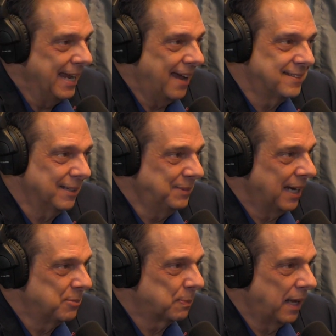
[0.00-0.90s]

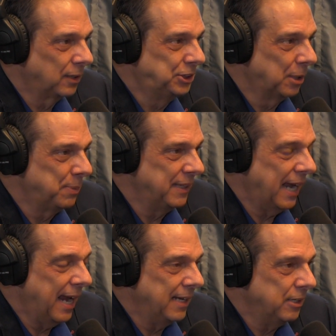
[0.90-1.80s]
sometimes mine will jump in the
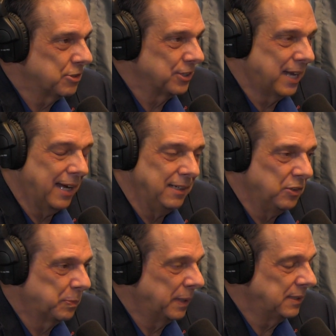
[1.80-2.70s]
80s or
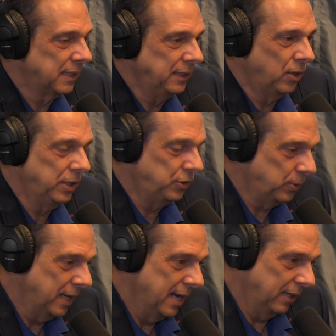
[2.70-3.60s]
90s, but you
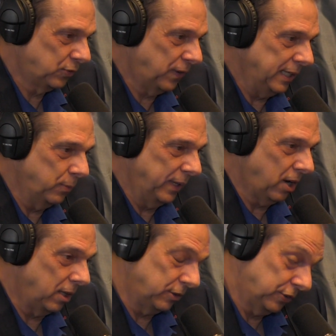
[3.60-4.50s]
do. It's funny. We
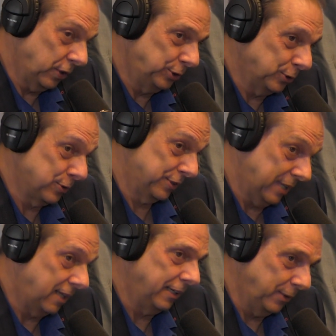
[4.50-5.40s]
call it social
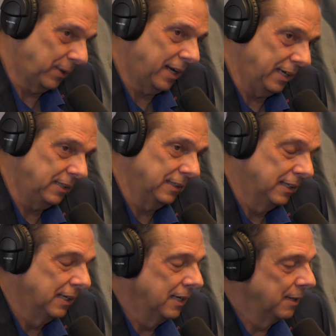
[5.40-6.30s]
selling, right?
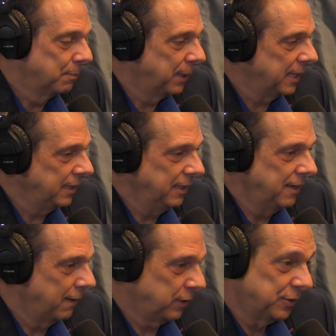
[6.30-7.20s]
But you
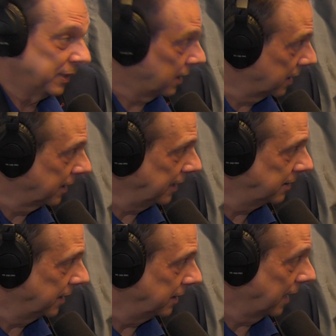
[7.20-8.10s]
never sell on
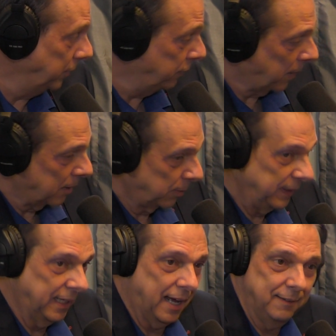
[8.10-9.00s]
LinkedIn. You've probably
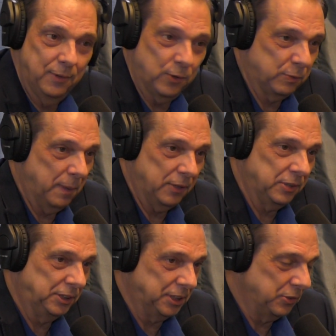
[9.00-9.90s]
gotten those
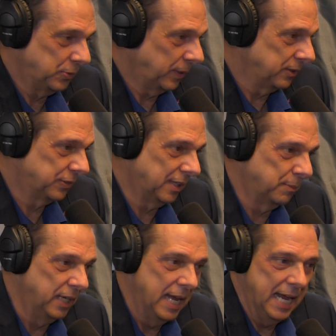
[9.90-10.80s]
messages where
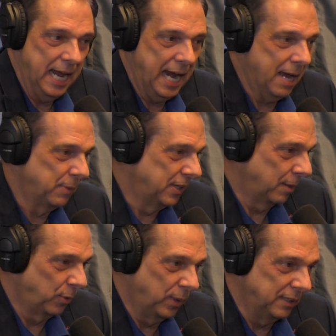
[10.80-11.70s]
someone, hey, I'm the
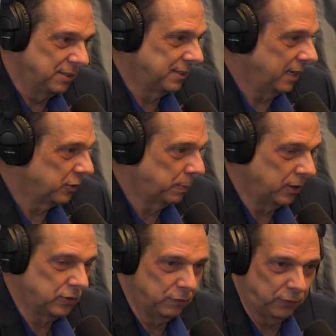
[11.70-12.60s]
#1
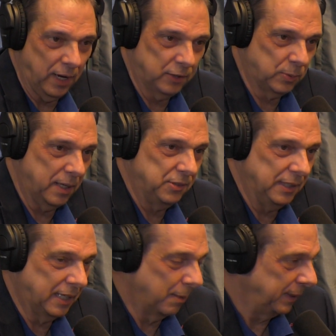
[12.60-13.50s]
salesperson for
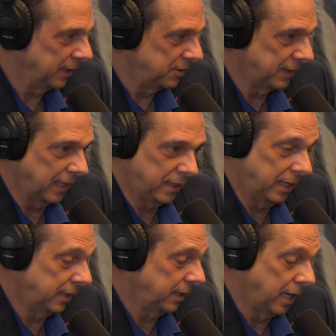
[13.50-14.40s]
XYZ company. Let's get
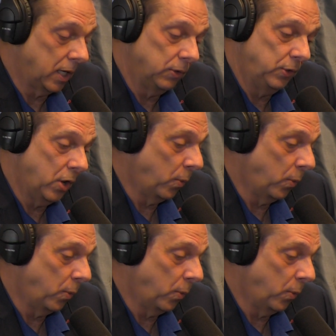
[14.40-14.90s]
connected. I go, no